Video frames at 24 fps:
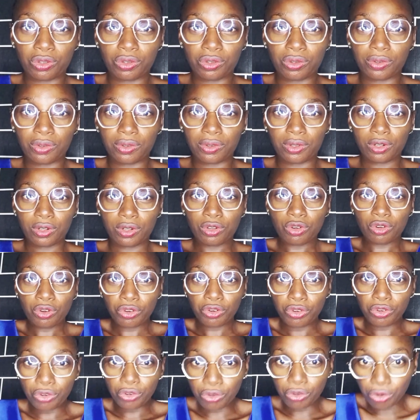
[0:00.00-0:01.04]
not you
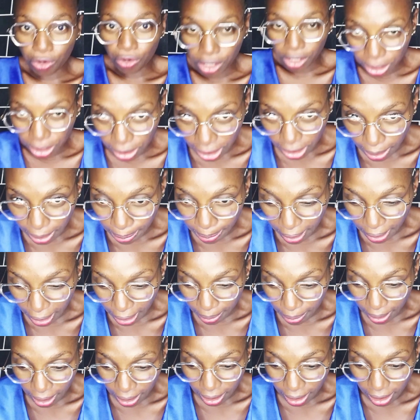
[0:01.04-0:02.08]
going to the baby.
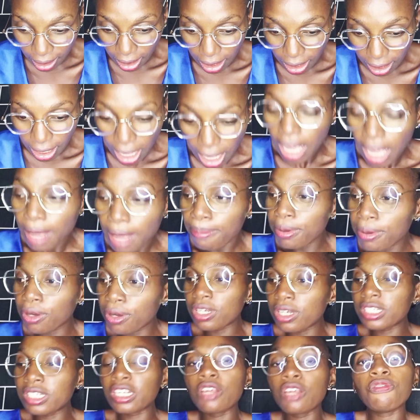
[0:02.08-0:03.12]
Because
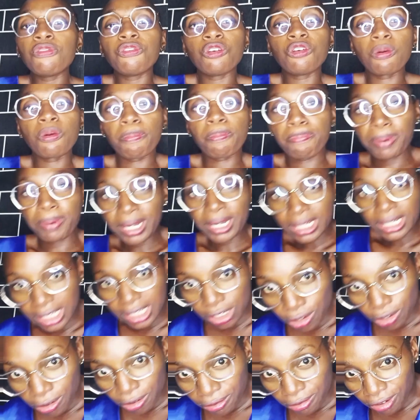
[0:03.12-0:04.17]
if you're bending
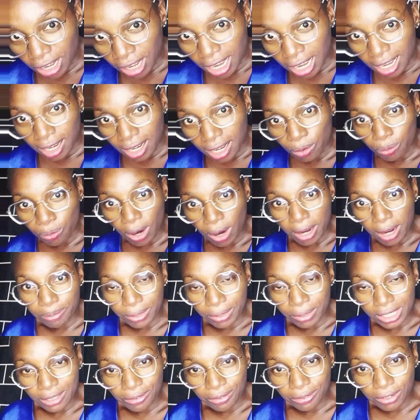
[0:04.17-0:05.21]
over while
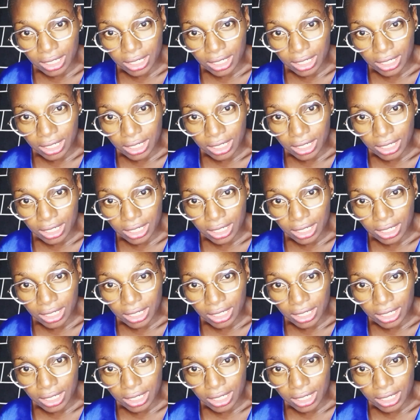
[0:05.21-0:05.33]
breastfeeding,